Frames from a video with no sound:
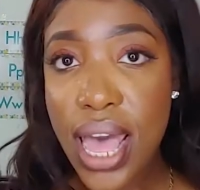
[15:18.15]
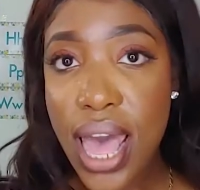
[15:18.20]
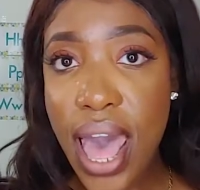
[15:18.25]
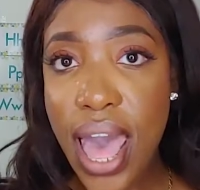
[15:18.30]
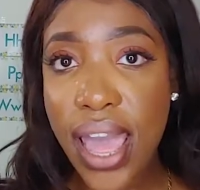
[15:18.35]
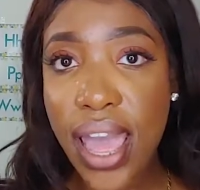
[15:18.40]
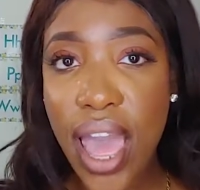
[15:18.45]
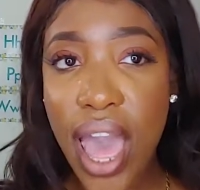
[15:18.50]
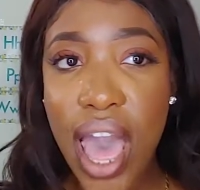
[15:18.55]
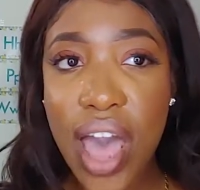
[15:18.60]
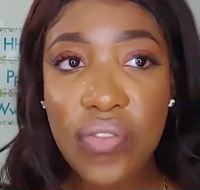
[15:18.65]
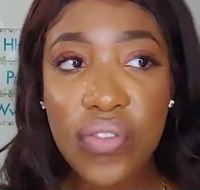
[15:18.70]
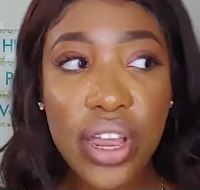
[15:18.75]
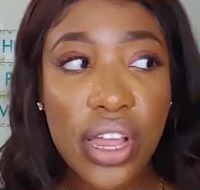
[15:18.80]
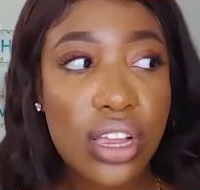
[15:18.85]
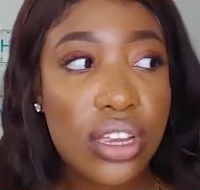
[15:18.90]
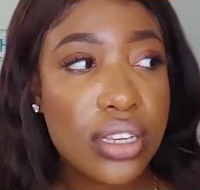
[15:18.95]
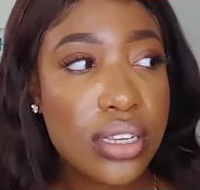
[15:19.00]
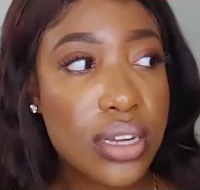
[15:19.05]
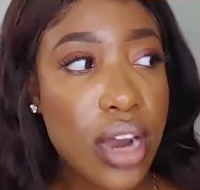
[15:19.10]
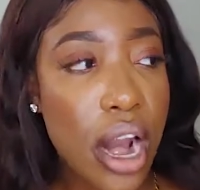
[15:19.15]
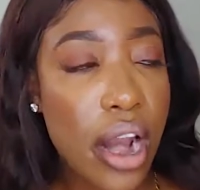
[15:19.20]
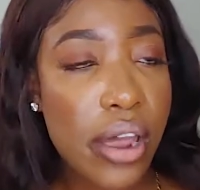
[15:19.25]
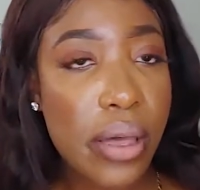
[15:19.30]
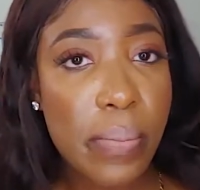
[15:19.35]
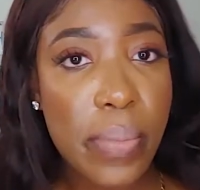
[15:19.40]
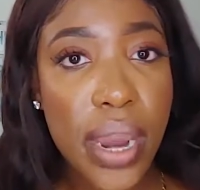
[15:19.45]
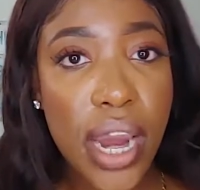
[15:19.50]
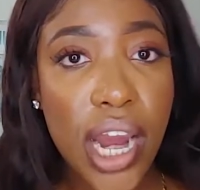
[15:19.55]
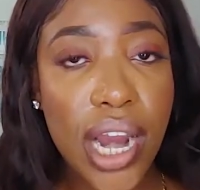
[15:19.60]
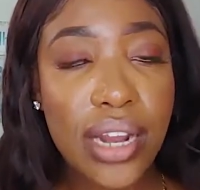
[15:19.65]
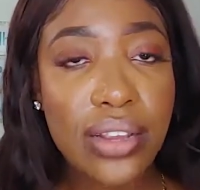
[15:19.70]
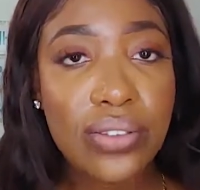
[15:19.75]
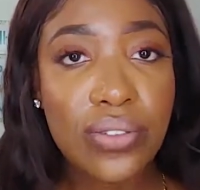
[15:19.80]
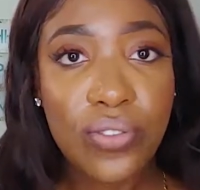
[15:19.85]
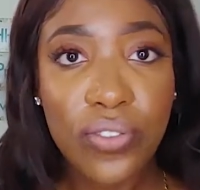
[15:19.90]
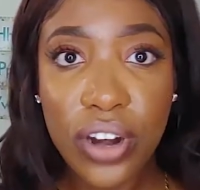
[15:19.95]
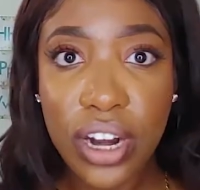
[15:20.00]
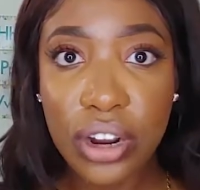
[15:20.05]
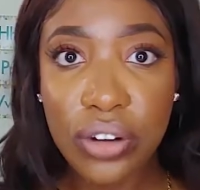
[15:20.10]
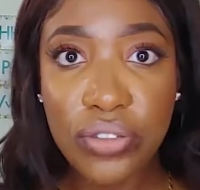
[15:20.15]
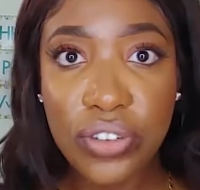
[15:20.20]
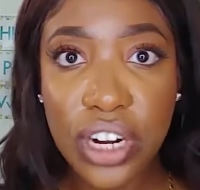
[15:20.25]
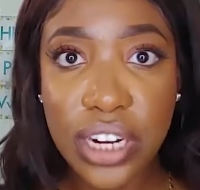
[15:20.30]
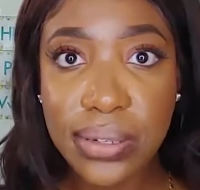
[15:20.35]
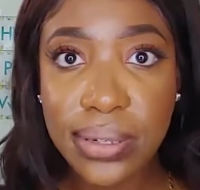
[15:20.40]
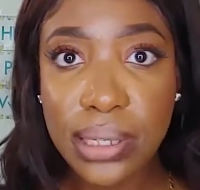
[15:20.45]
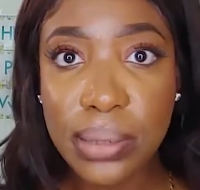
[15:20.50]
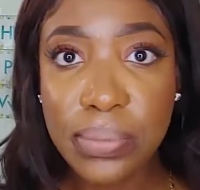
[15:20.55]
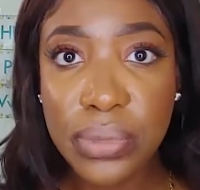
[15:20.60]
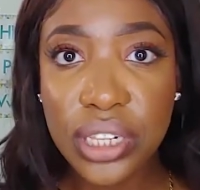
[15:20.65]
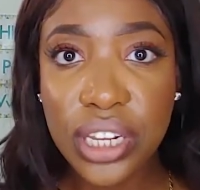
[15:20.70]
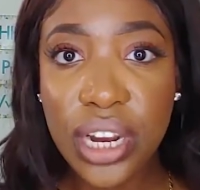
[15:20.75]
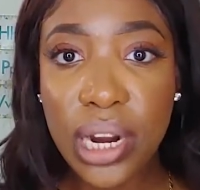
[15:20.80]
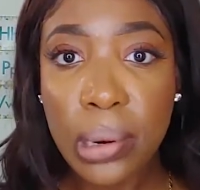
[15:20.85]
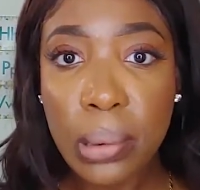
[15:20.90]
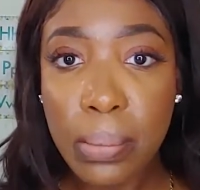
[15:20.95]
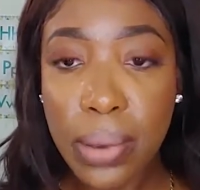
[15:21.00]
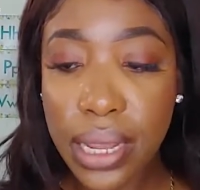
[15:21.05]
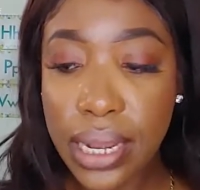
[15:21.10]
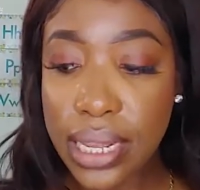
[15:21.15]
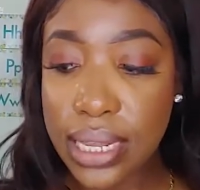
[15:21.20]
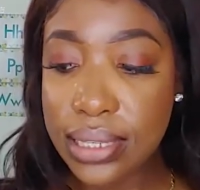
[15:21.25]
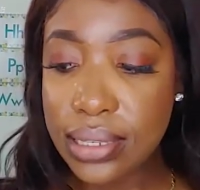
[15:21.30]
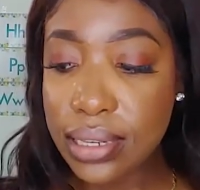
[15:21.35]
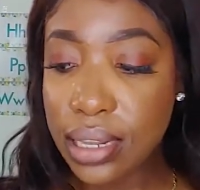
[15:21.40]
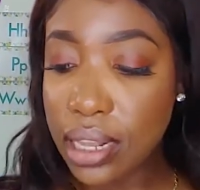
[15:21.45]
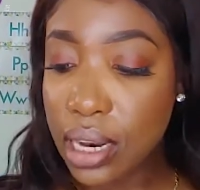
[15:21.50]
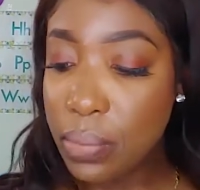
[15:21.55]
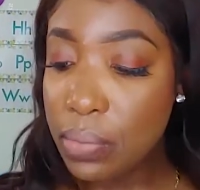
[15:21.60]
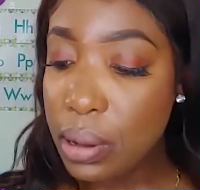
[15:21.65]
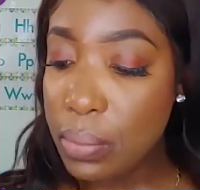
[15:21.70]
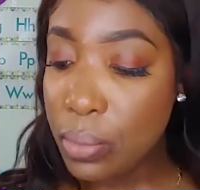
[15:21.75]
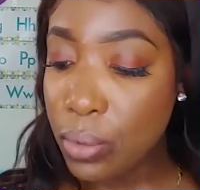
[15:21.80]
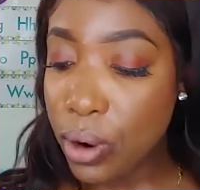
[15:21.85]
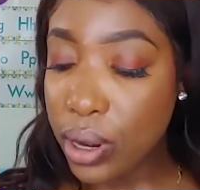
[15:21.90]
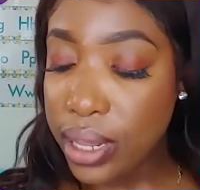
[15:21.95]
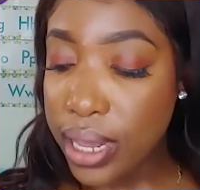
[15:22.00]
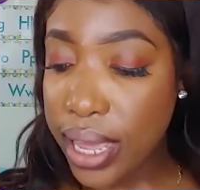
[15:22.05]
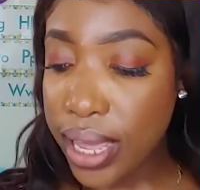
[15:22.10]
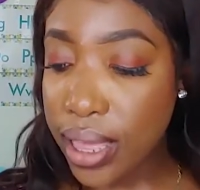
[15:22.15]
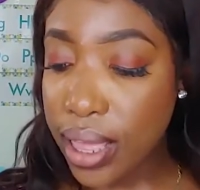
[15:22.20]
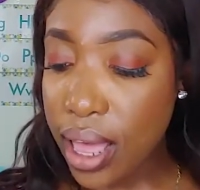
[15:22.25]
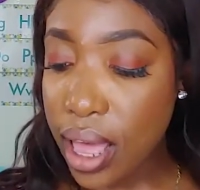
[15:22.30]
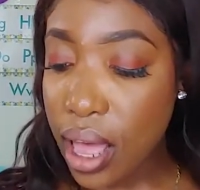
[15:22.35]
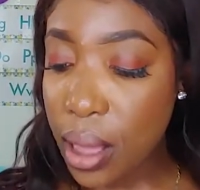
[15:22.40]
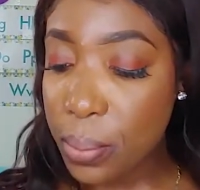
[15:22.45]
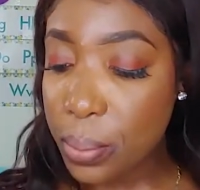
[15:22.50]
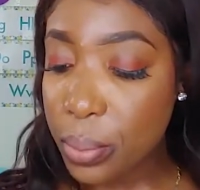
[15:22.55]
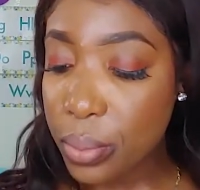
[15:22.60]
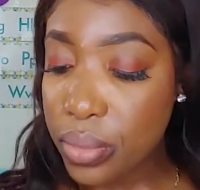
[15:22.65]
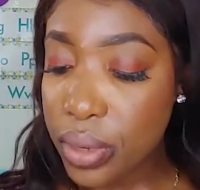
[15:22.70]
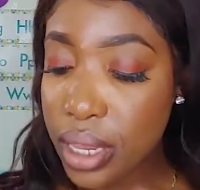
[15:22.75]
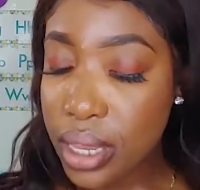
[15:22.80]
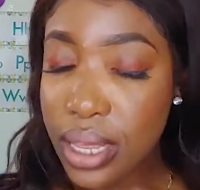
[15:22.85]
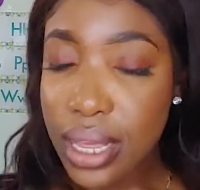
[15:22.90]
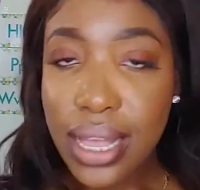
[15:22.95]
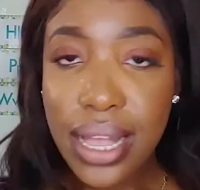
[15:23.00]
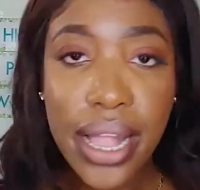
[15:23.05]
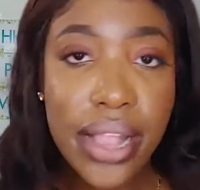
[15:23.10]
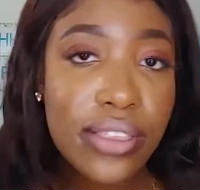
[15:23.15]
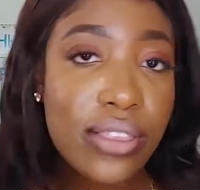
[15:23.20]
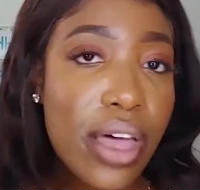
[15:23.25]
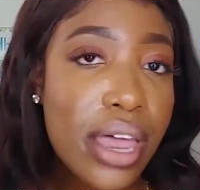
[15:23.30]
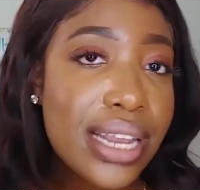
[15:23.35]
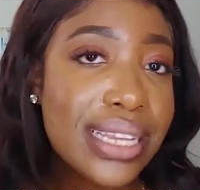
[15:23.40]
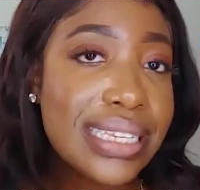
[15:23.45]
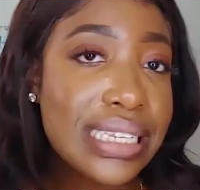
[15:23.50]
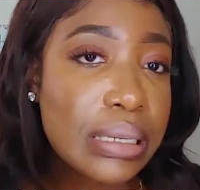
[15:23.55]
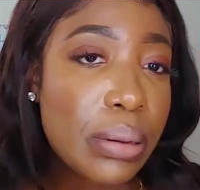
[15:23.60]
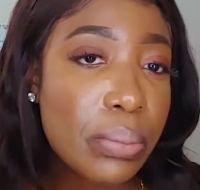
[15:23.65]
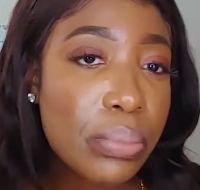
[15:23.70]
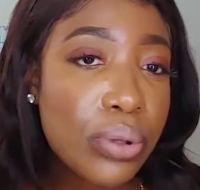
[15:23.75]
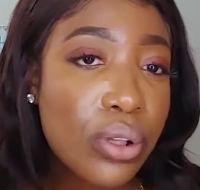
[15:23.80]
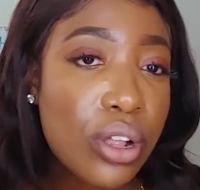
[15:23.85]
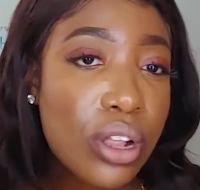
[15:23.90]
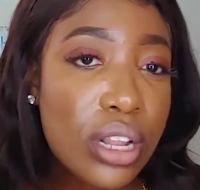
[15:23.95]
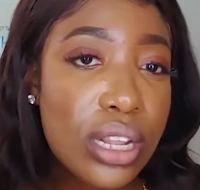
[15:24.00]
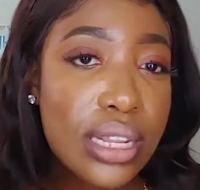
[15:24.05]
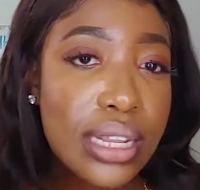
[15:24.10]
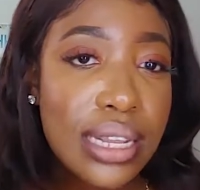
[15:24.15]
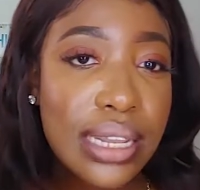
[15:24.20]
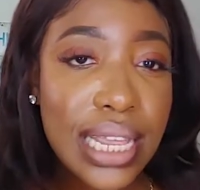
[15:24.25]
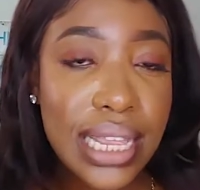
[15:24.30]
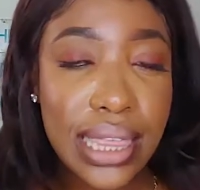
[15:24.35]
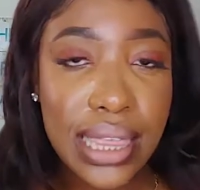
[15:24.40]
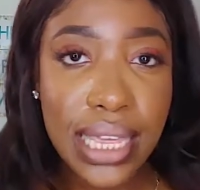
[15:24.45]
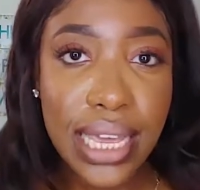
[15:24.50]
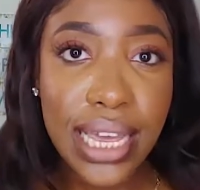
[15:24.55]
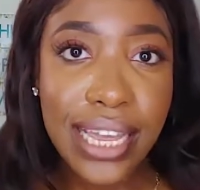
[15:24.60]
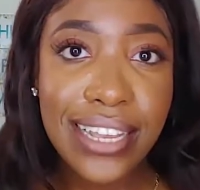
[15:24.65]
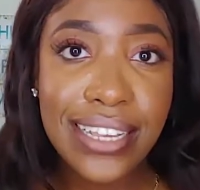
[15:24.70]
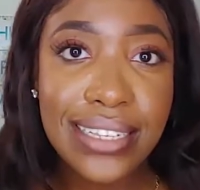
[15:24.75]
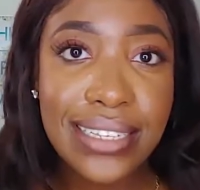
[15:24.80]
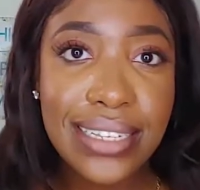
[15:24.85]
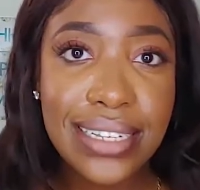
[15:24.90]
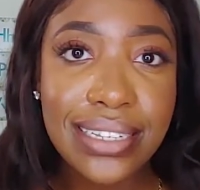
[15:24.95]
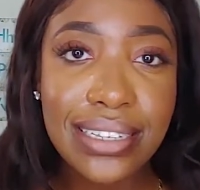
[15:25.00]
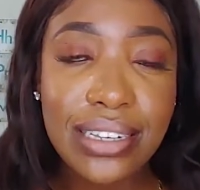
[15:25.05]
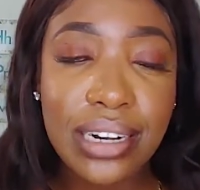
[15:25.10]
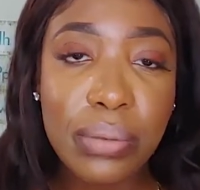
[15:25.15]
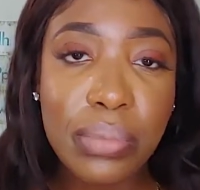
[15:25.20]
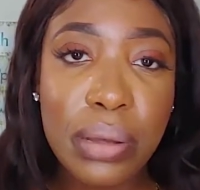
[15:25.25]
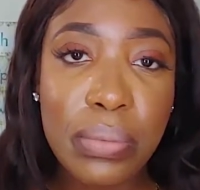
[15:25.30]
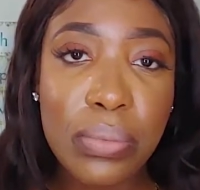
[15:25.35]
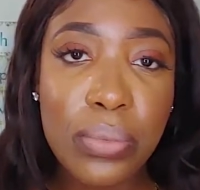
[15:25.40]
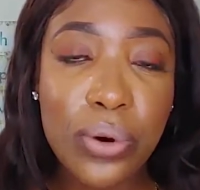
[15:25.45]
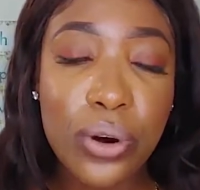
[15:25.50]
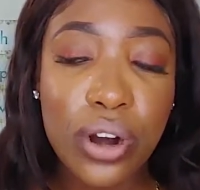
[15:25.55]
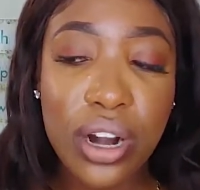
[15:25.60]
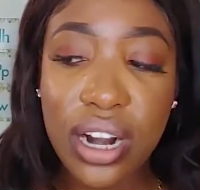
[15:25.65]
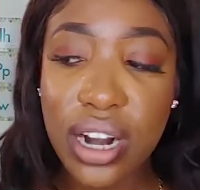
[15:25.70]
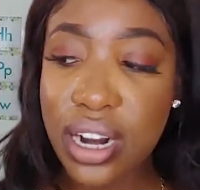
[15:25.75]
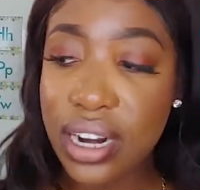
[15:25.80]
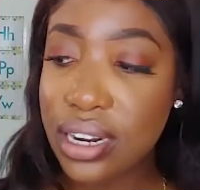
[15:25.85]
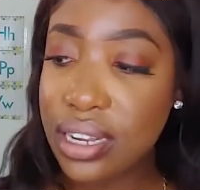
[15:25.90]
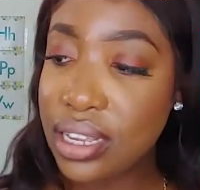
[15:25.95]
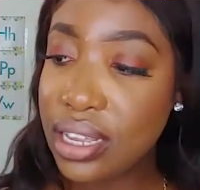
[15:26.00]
I have like a Zara pair that's very similar, but it's a little bit more like it's not as simple like this. It's a little bit more